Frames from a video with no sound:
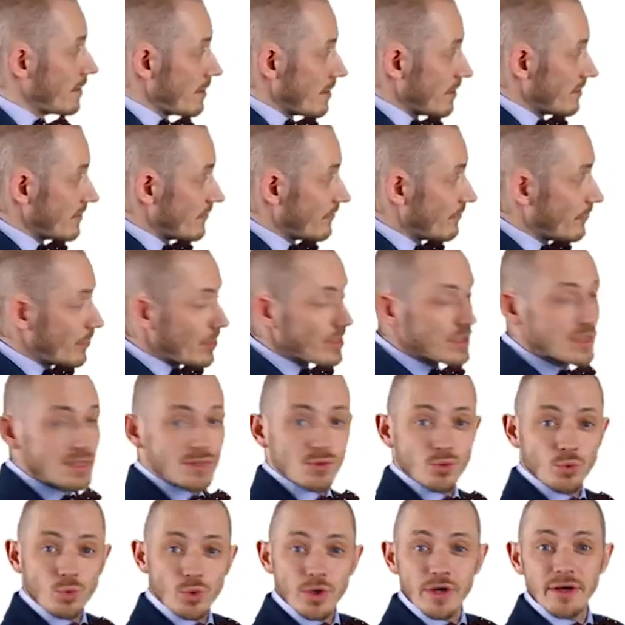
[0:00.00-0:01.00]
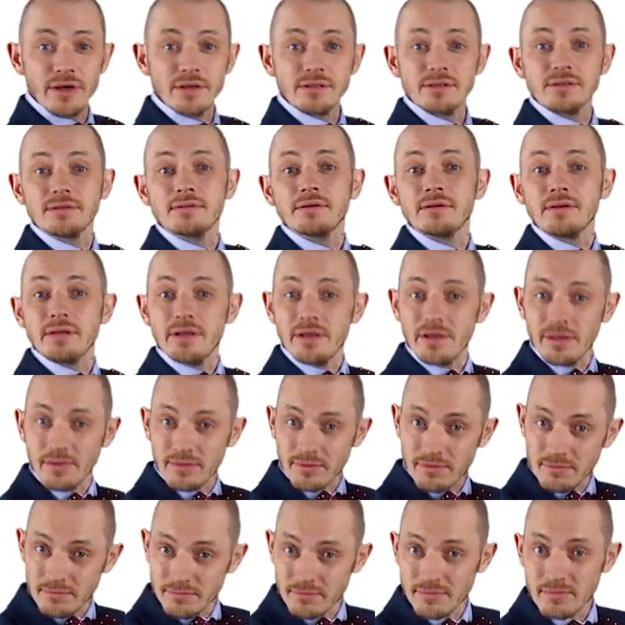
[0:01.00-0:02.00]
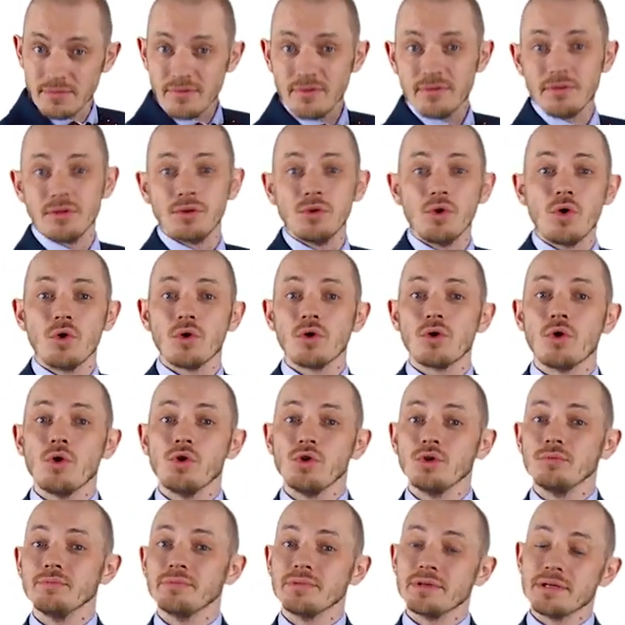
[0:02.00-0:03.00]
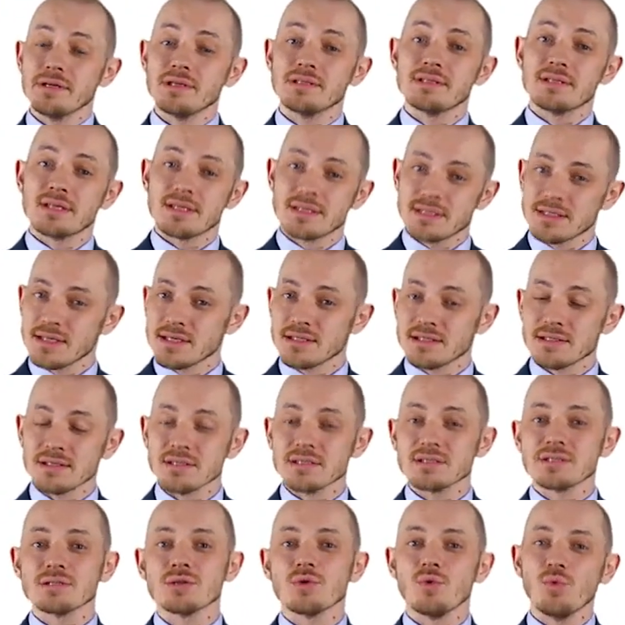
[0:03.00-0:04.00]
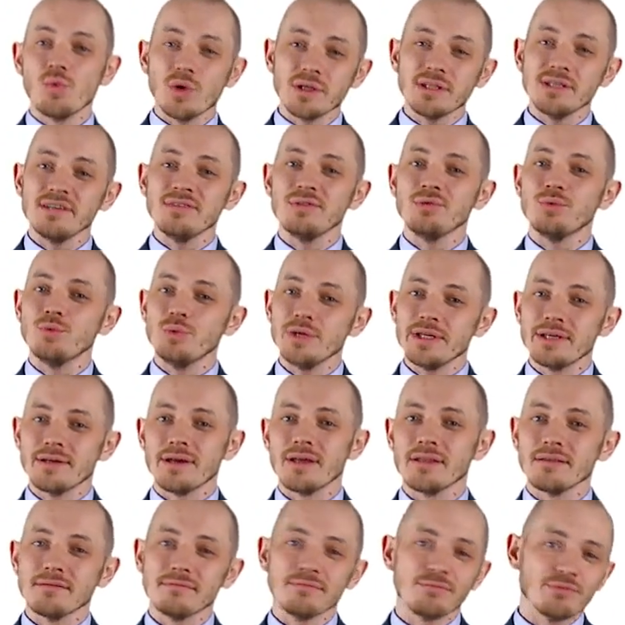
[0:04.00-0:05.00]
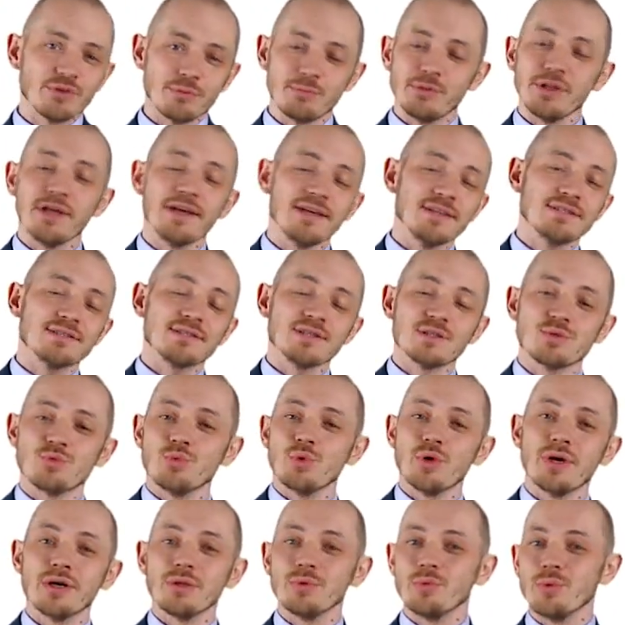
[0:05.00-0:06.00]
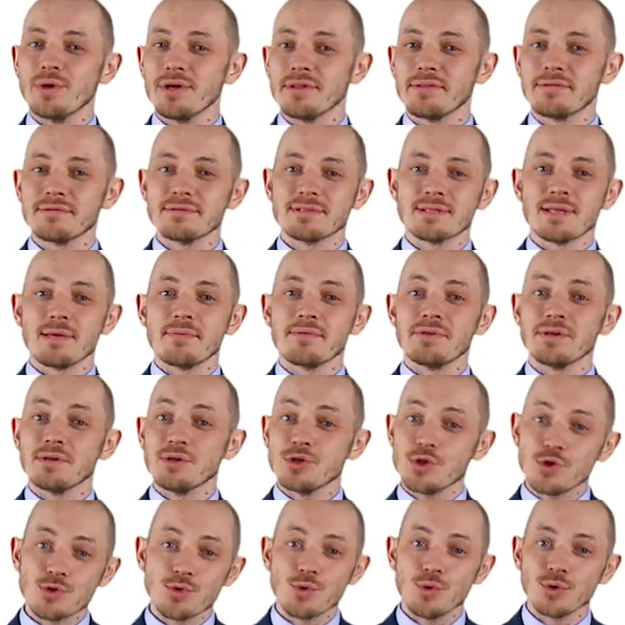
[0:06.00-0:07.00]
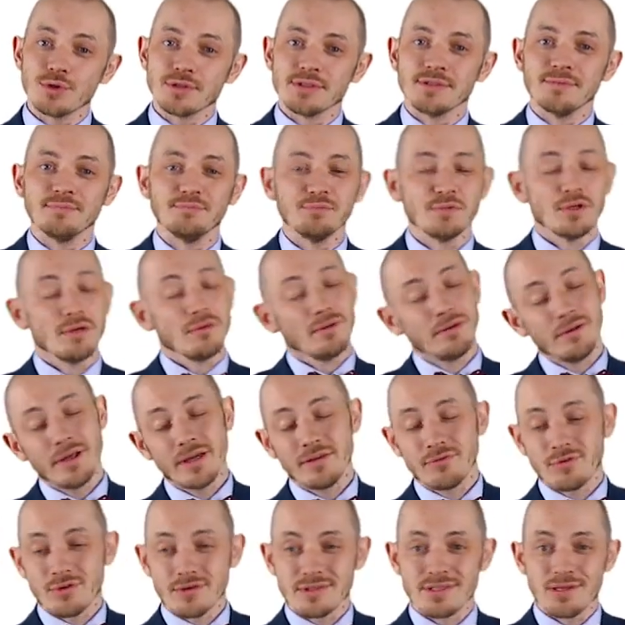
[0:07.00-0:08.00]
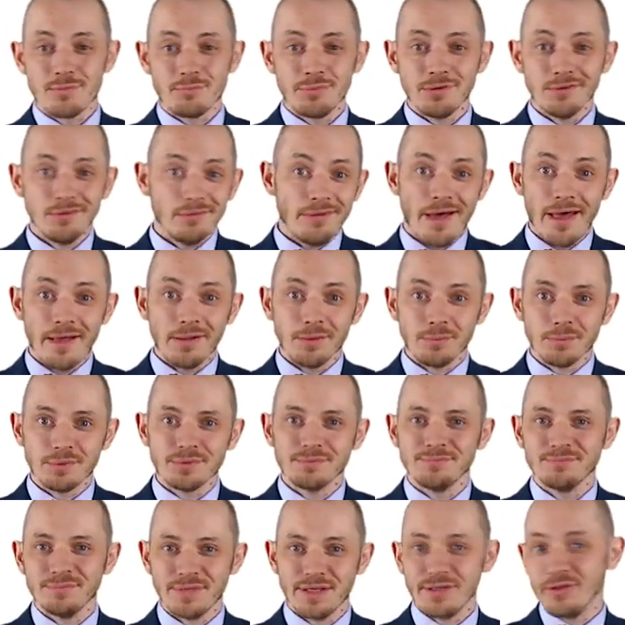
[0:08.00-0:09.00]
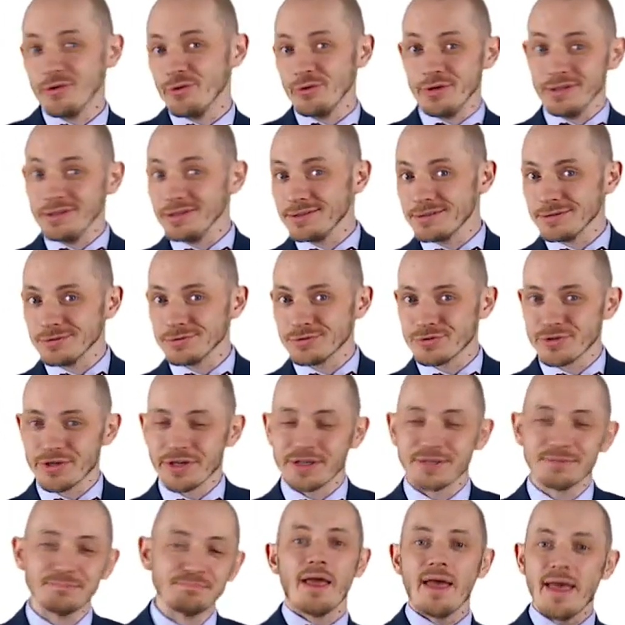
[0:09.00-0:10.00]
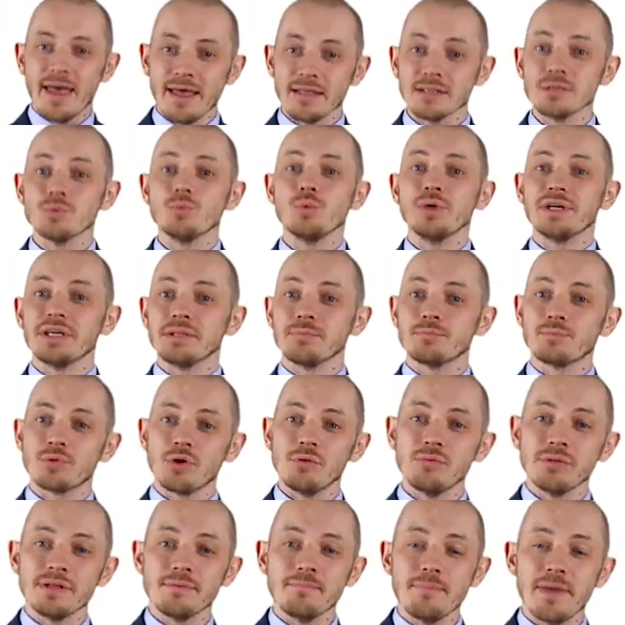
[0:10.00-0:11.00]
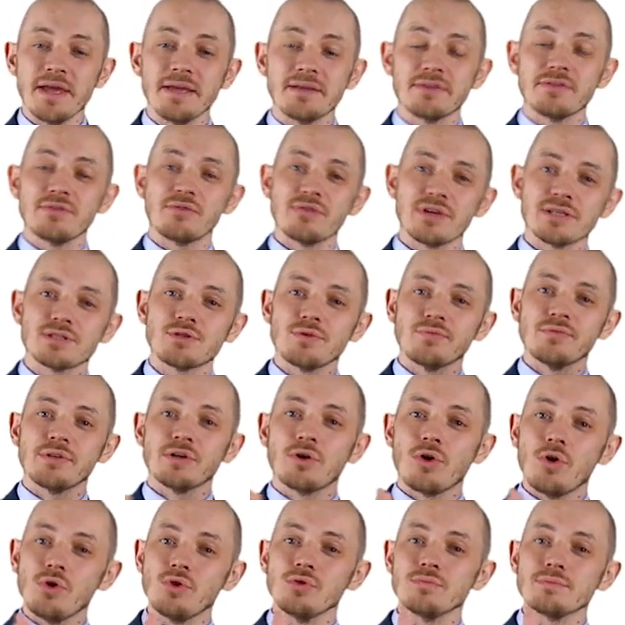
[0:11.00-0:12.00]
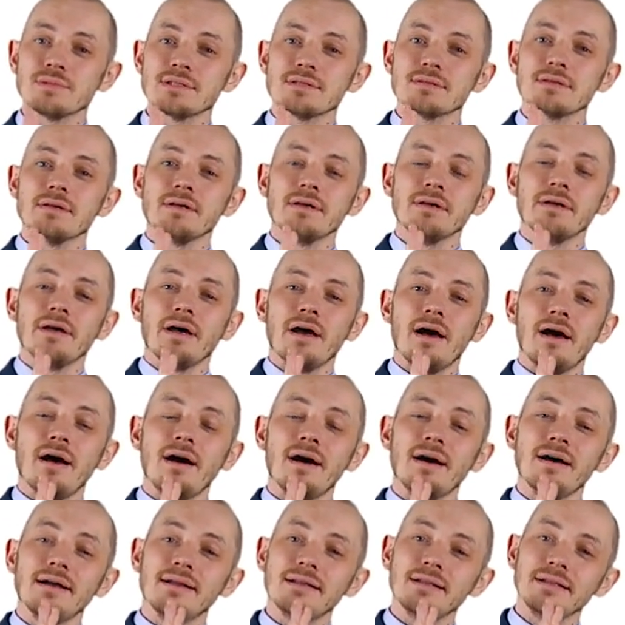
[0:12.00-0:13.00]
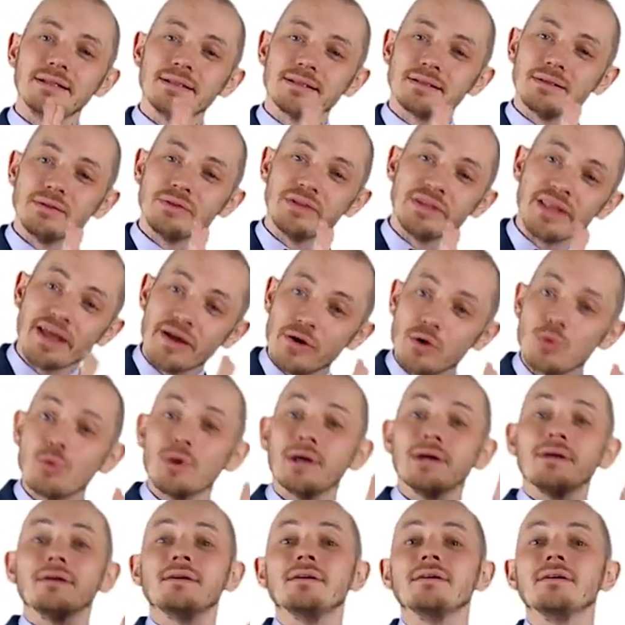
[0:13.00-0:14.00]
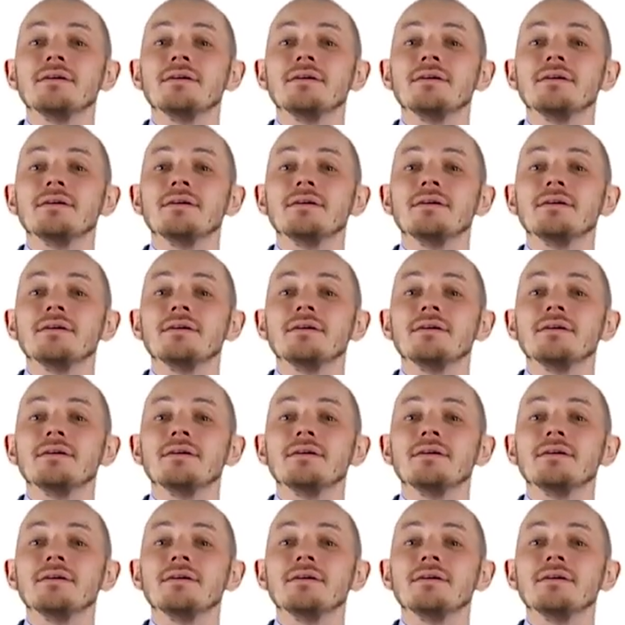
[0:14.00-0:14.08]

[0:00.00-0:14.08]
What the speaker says: The first word in the long column is assistance. What if we can replace this word with something shorter? Like, for example, help. I know, a little trick. And we can probably make the rest of the columns a little narrower